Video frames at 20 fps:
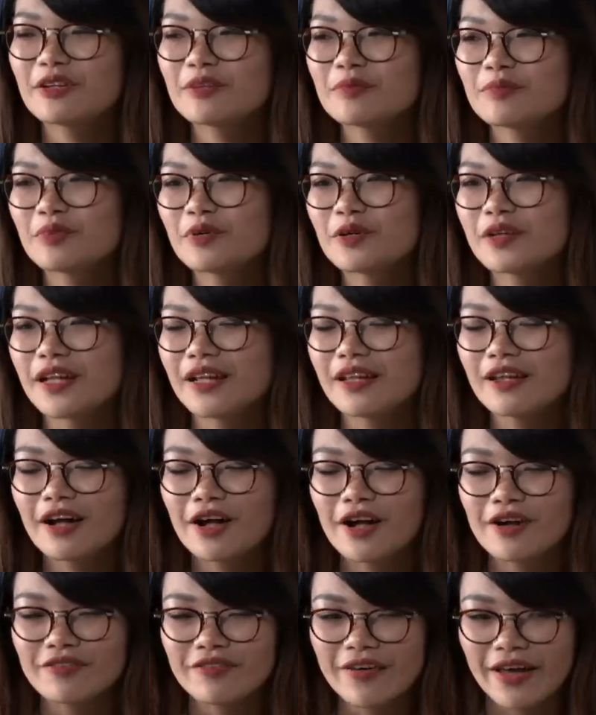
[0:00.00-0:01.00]
don't put a
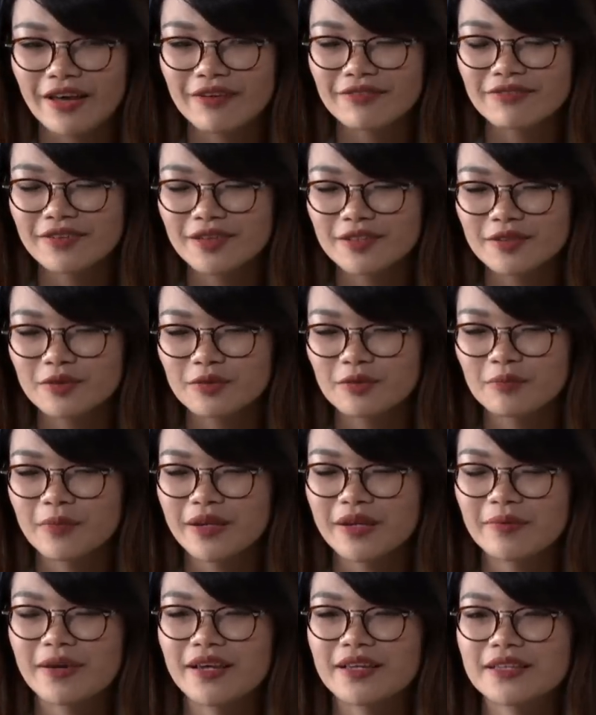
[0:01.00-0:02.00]
lot of effort to
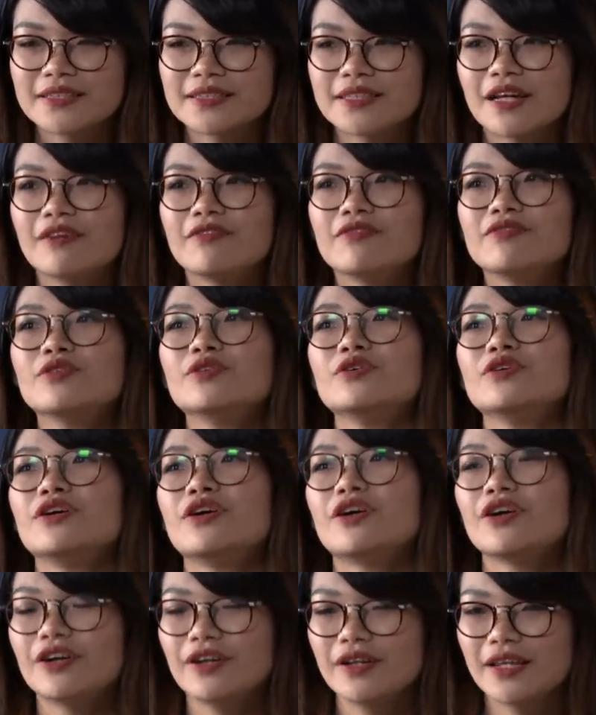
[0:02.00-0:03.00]
make myself look
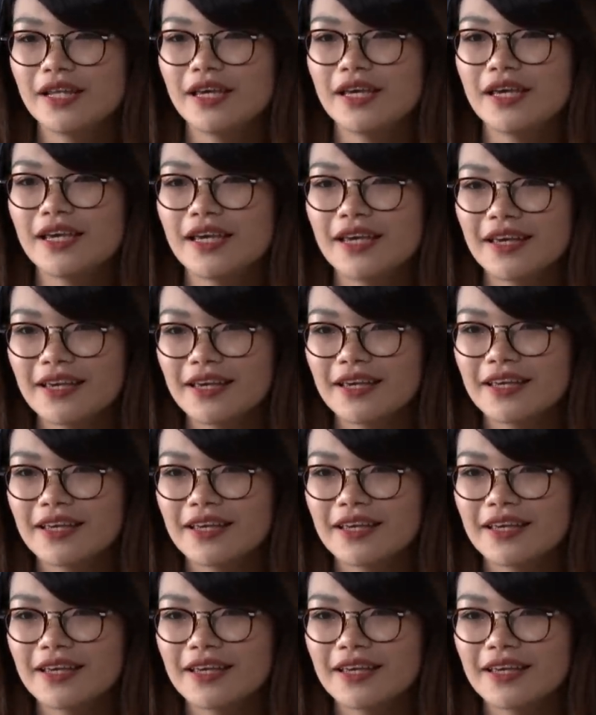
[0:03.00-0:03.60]
girly.